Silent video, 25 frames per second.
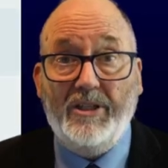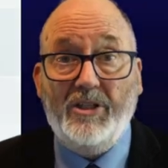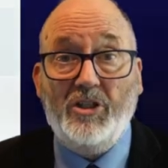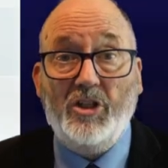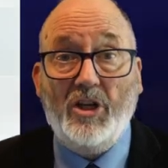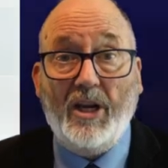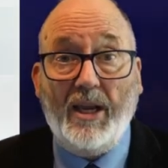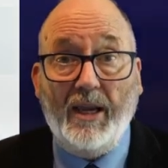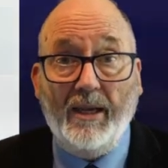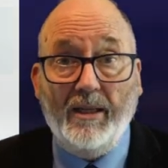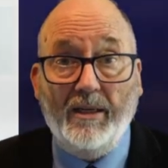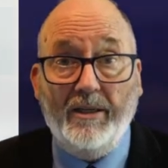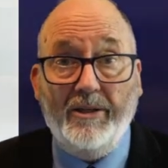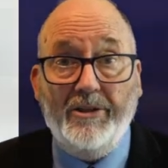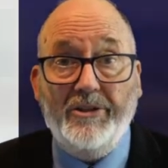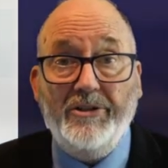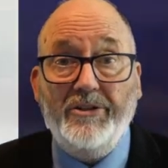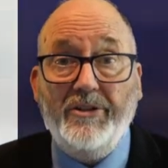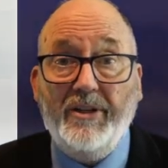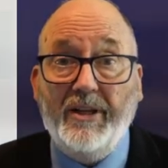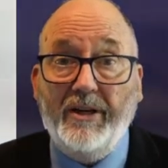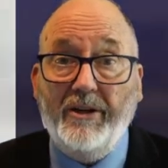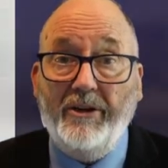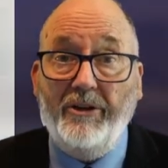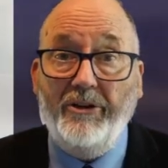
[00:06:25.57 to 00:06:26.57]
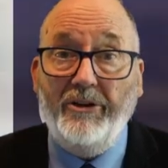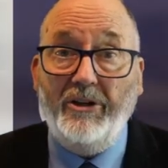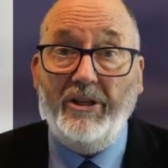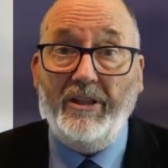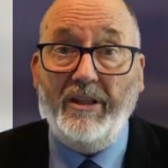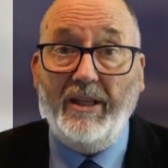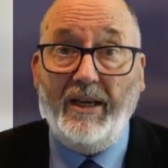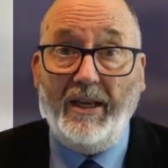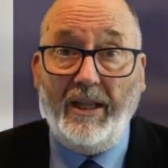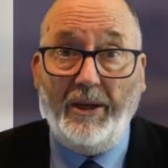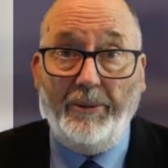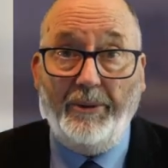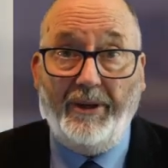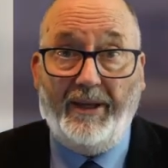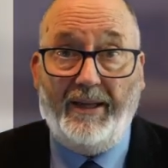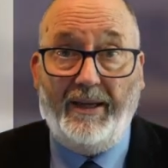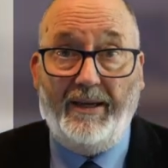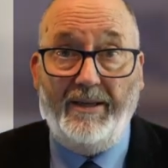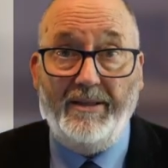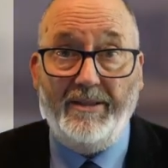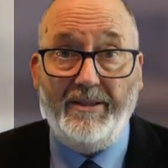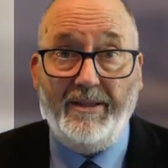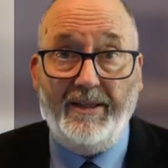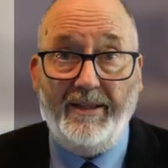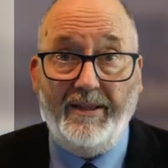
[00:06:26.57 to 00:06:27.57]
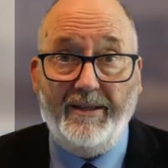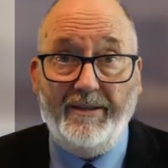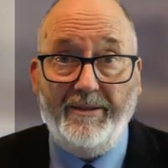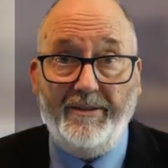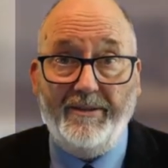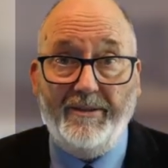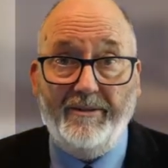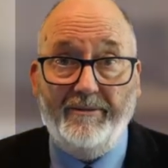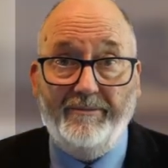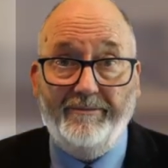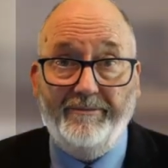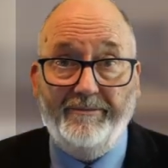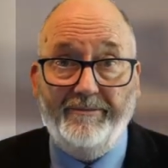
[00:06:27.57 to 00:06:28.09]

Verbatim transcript: challenge than learning the lowercase letters.